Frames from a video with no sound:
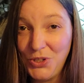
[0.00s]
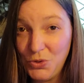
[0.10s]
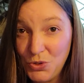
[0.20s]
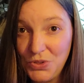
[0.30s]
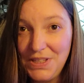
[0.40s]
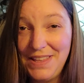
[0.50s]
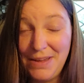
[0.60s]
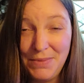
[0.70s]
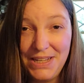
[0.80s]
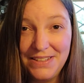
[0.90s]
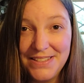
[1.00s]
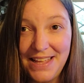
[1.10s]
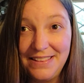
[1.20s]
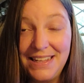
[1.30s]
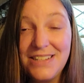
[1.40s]
Usually that means
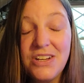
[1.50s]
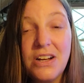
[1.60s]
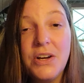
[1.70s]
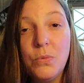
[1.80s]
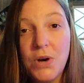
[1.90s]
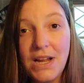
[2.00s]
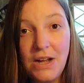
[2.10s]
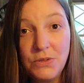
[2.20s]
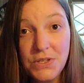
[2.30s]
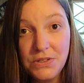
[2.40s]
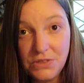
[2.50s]
that things are going to work out.